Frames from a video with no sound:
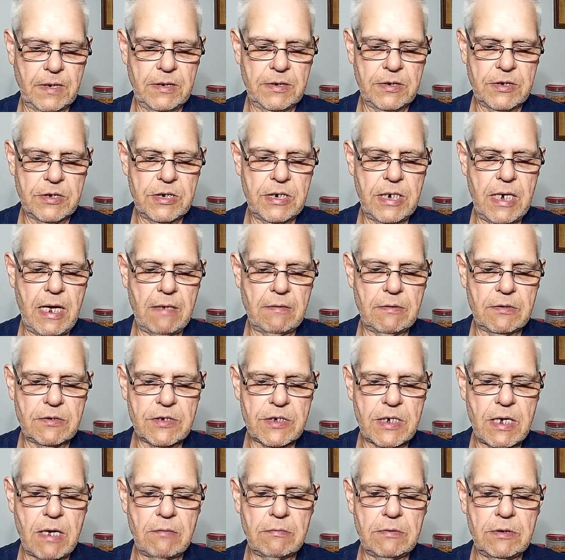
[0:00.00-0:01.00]
see how the
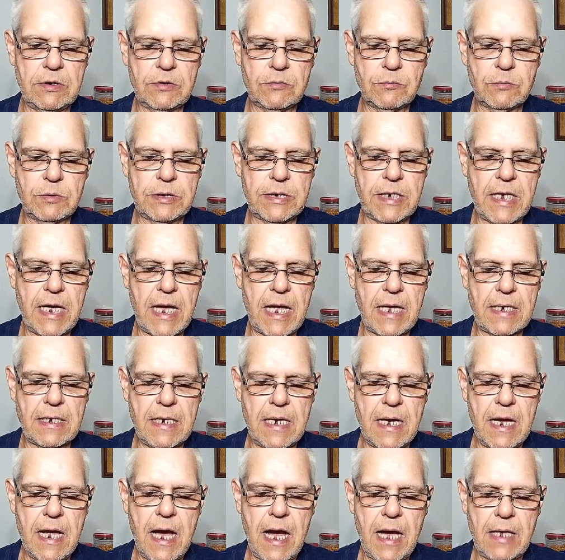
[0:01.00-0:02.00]
sound is with that.
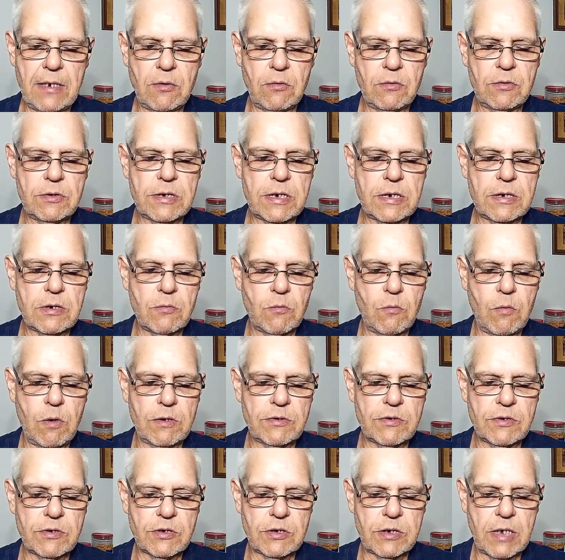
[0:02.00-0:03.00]
I noticed that there was
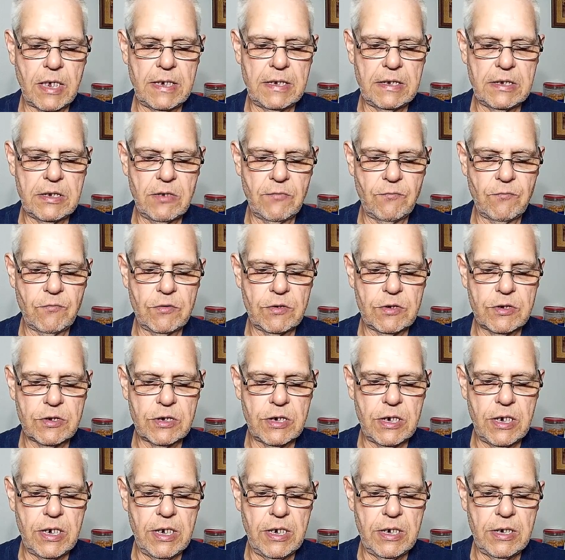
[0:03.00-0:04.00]
a slight difference
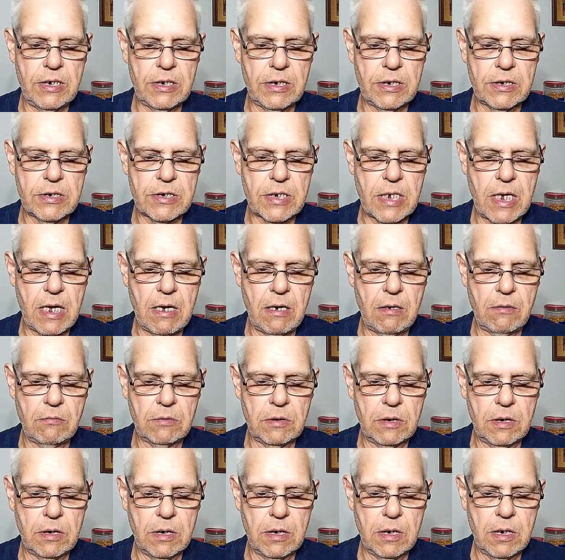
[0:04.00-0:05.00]
in the sound.
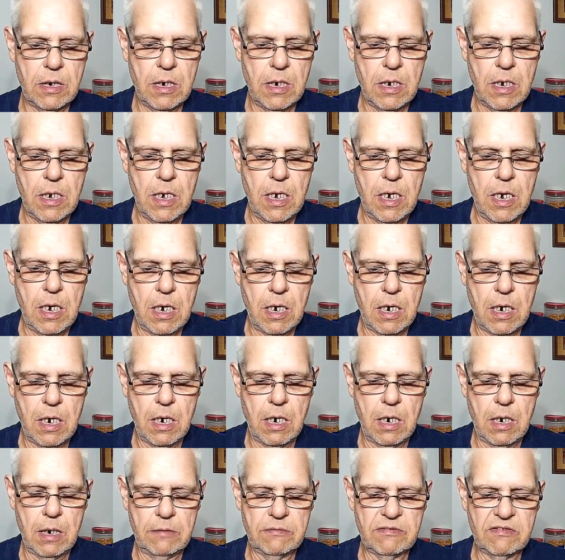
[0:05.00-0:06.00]

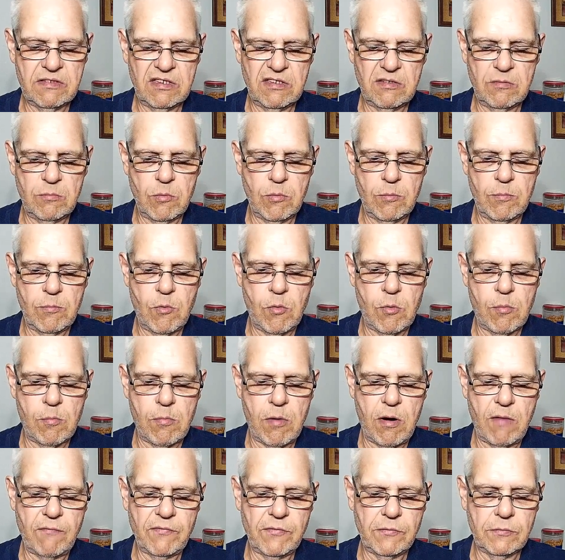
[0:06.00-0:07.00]
It's a little bit more
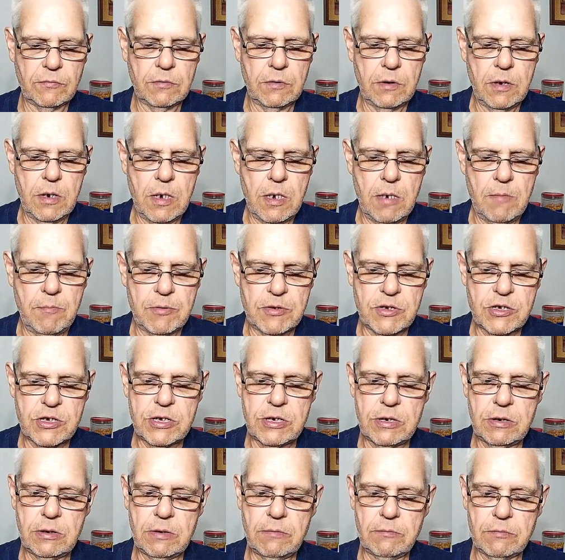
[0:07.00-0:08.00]
muffled, but
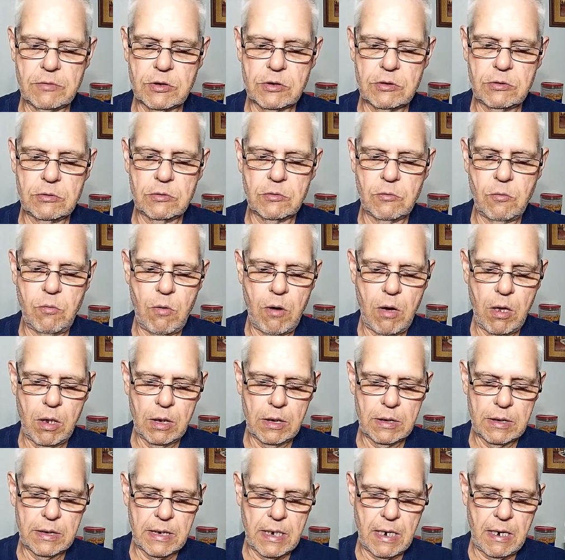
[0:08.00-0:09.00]
still it was good
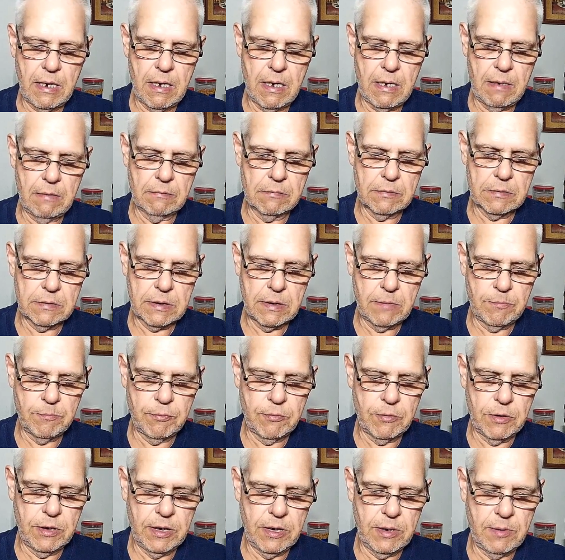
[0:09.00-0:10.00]
quality. I was
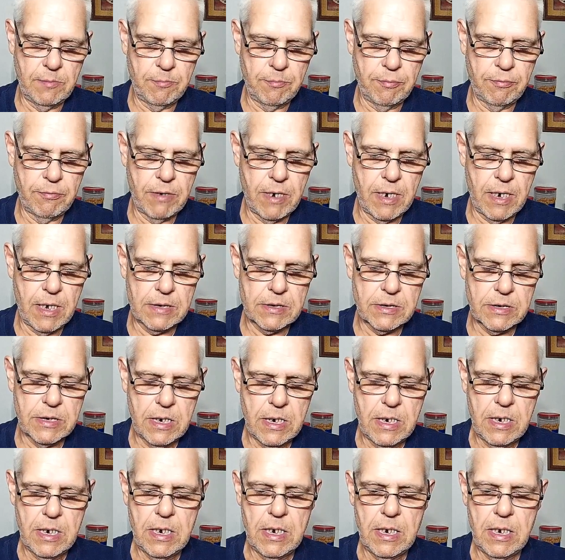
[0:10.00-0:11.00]
pretty impressed.
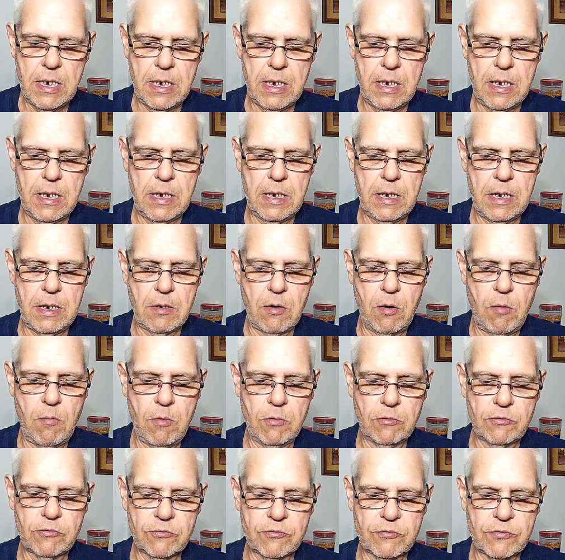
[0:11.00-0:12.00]
It
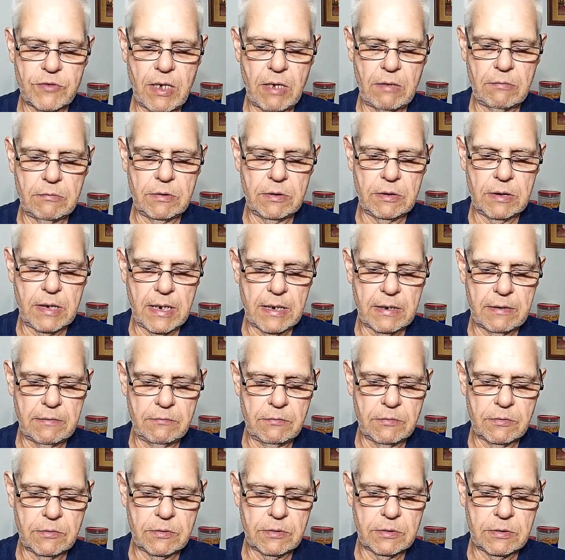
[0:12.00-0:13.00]
almost sounded like it
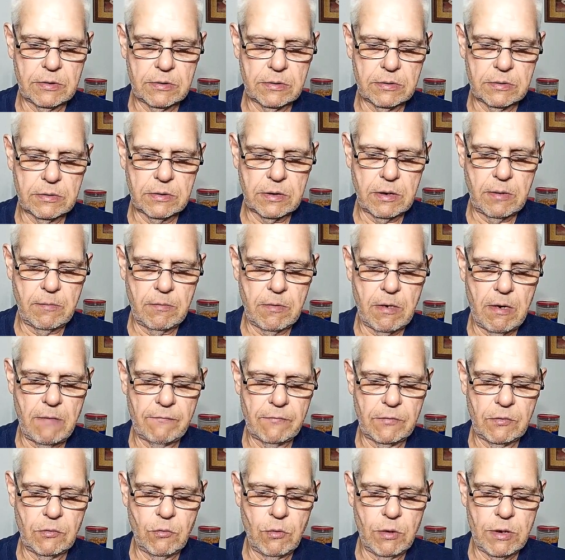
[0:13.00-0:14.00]
was coming off a
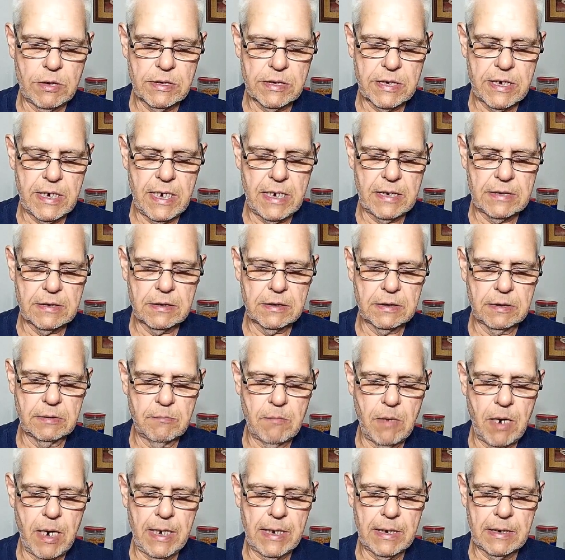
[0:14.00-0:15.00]
noise-canceling
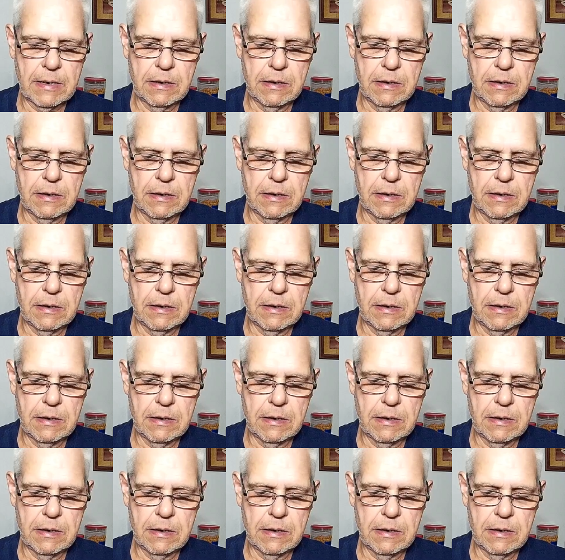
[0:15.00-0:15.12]
mic.